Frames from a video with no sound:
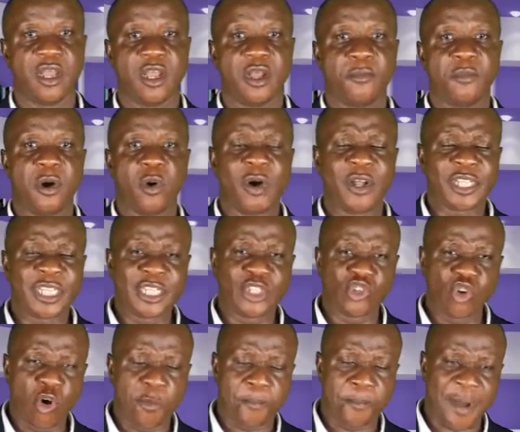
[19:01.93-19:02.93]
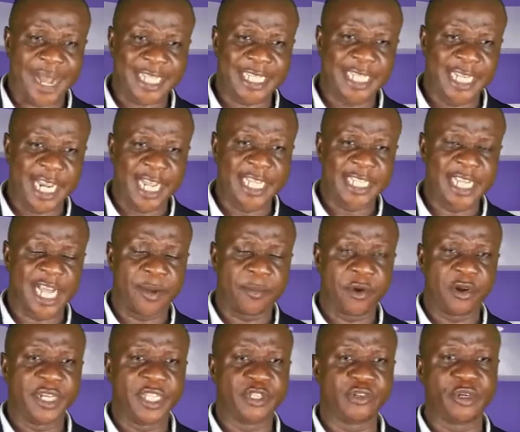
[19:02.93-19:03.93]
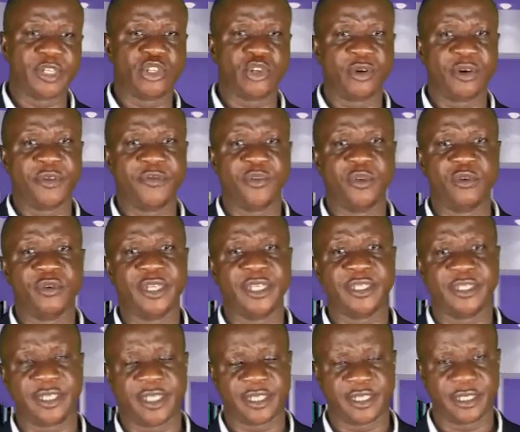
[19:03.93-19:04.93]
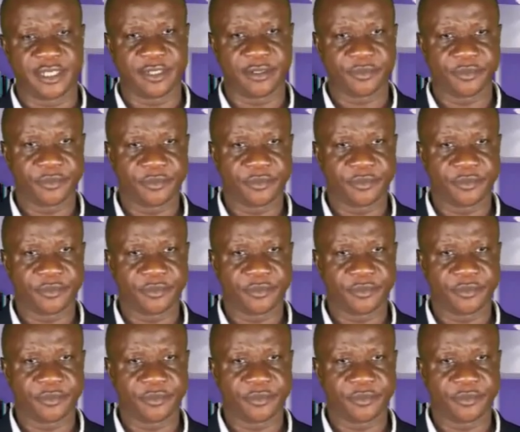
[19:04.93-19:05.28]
But what is so pertinent about literature review is this.